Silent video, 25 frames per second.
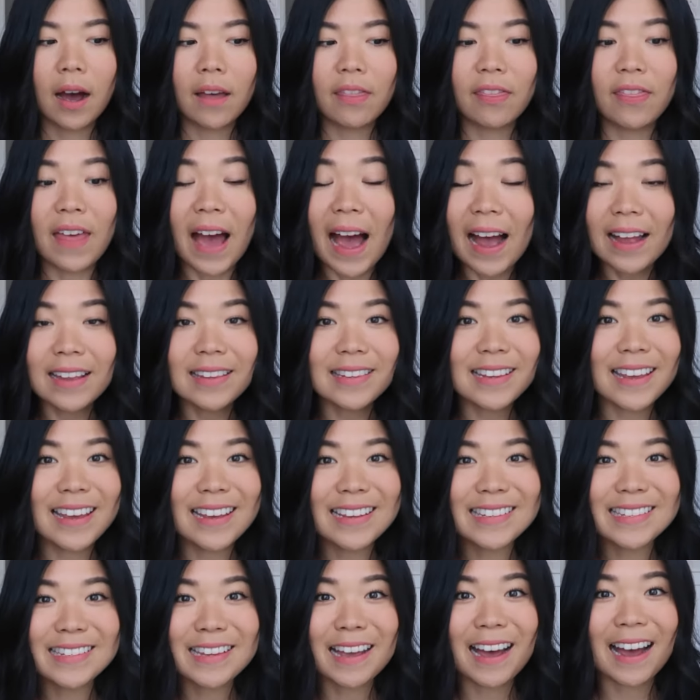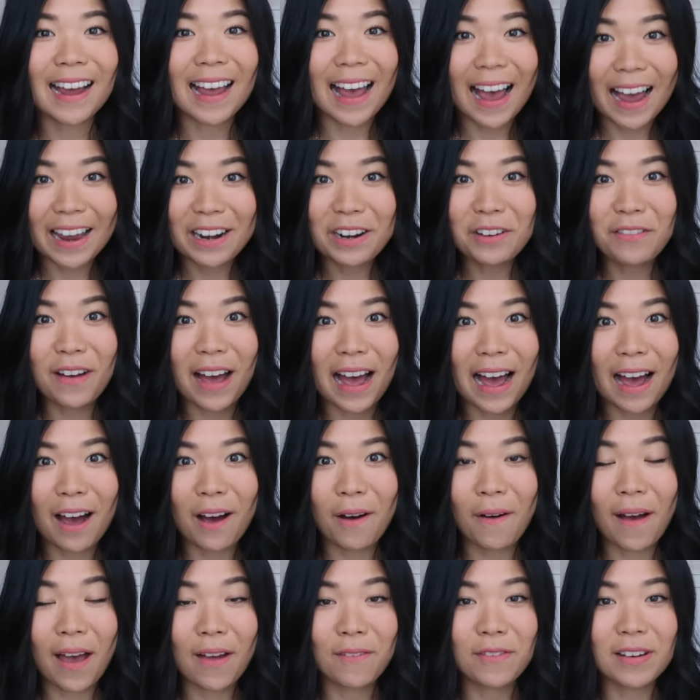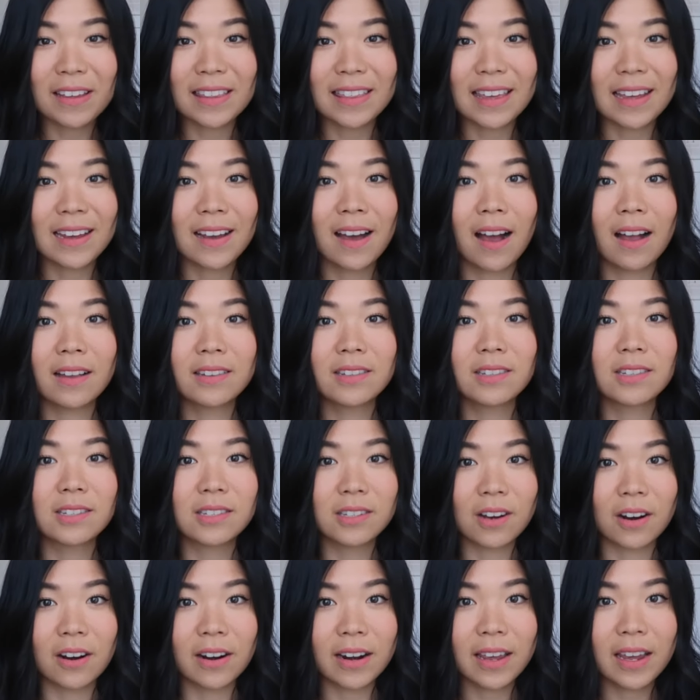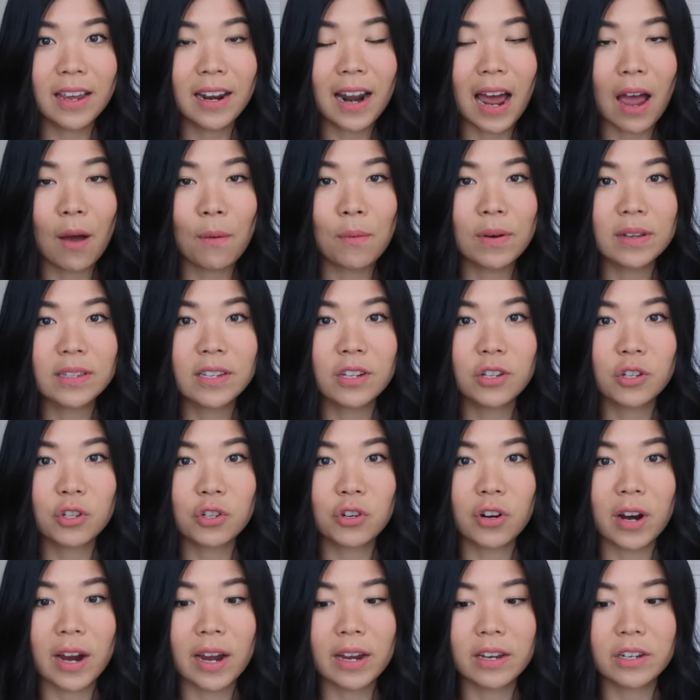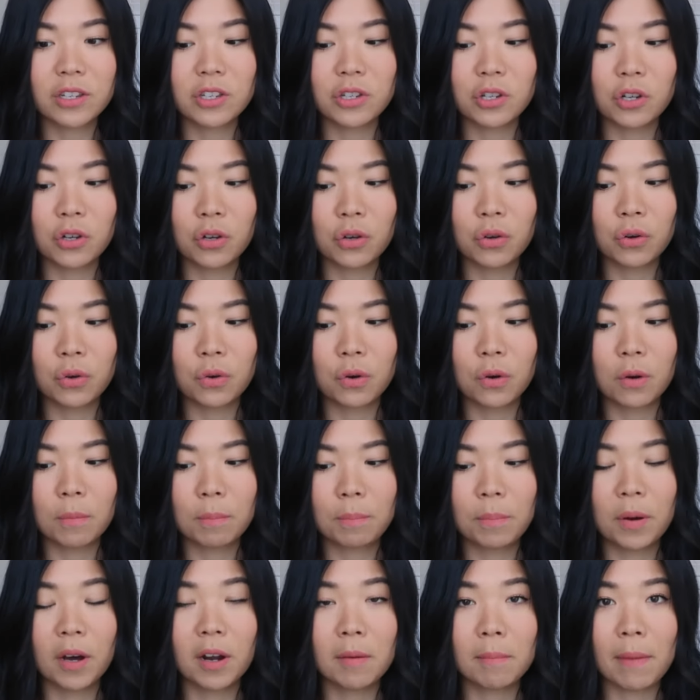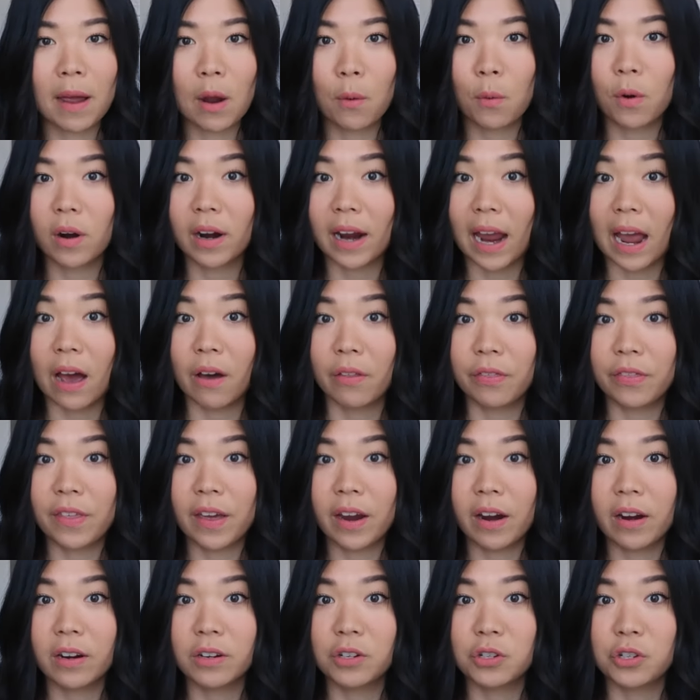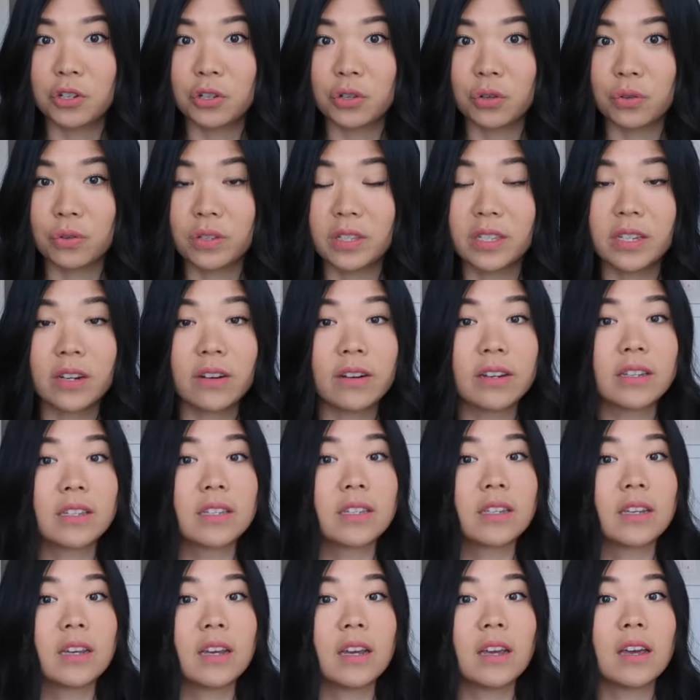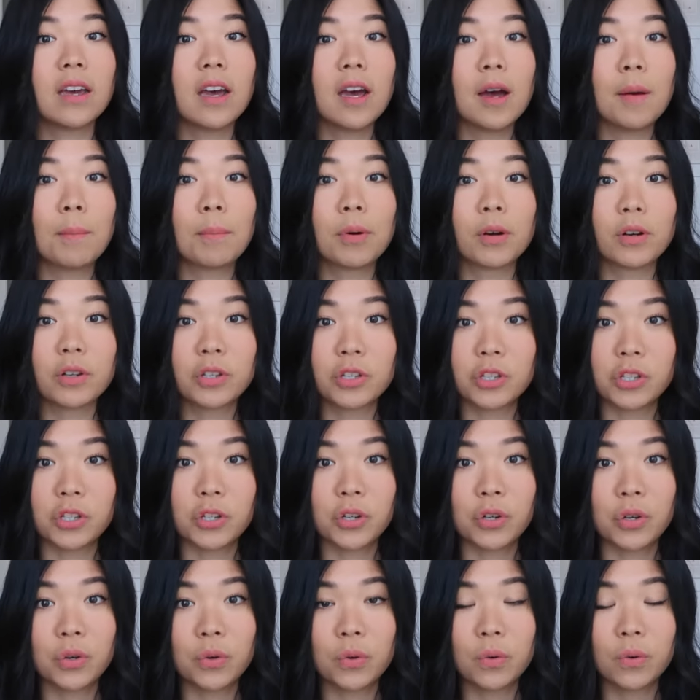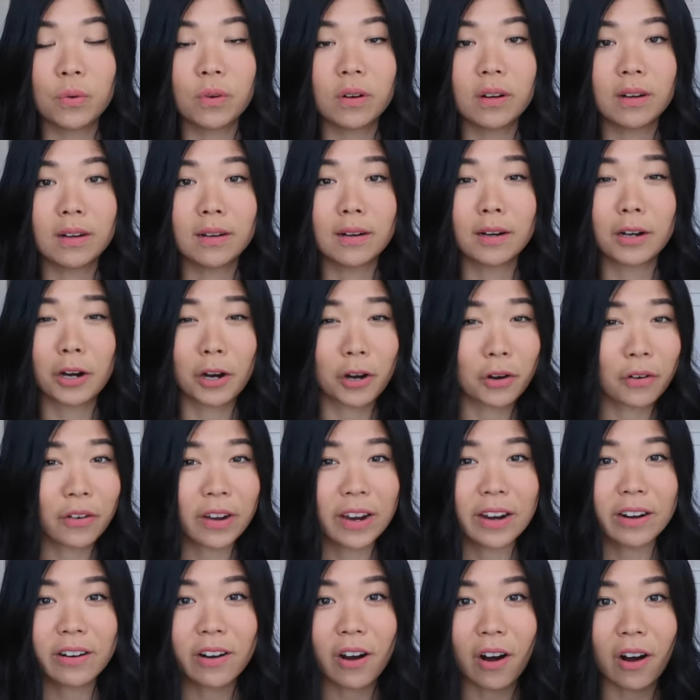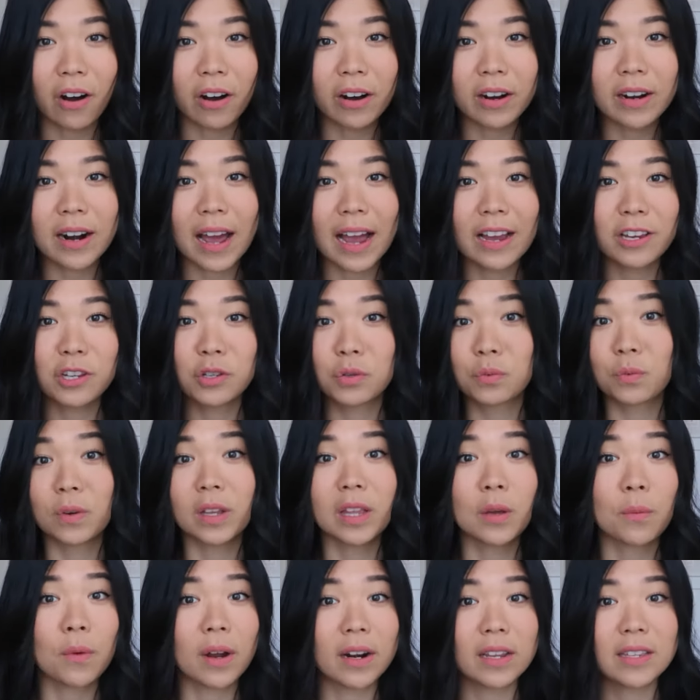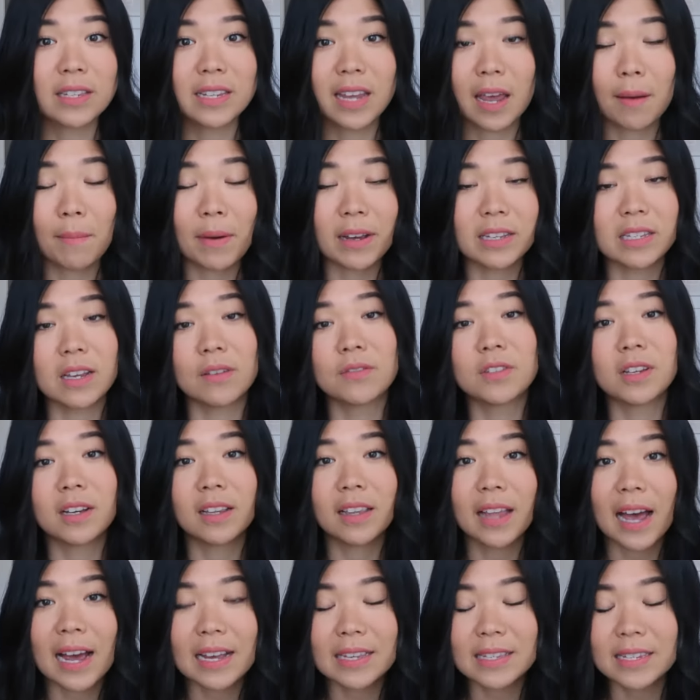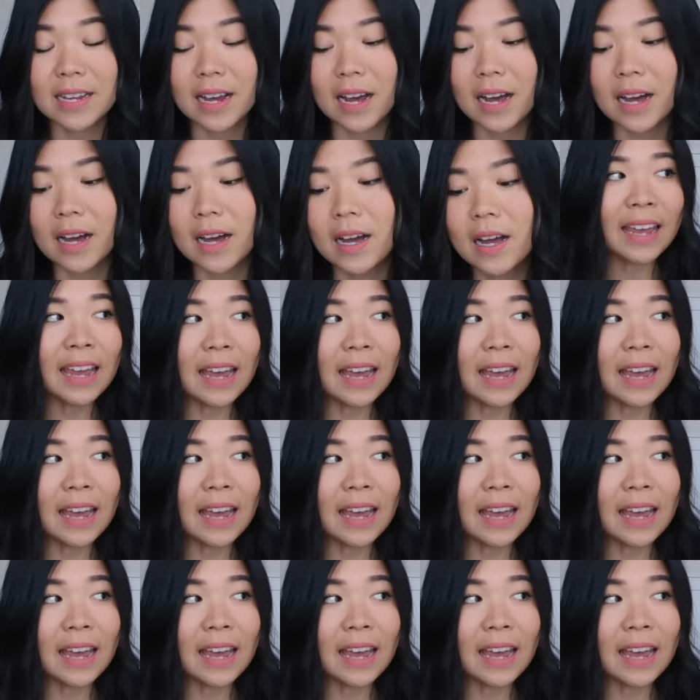that is kind of how everything got started. I wasn't trying to put my work out there to seriously pursue a career in art. I just really wanted to get myself to Alaska.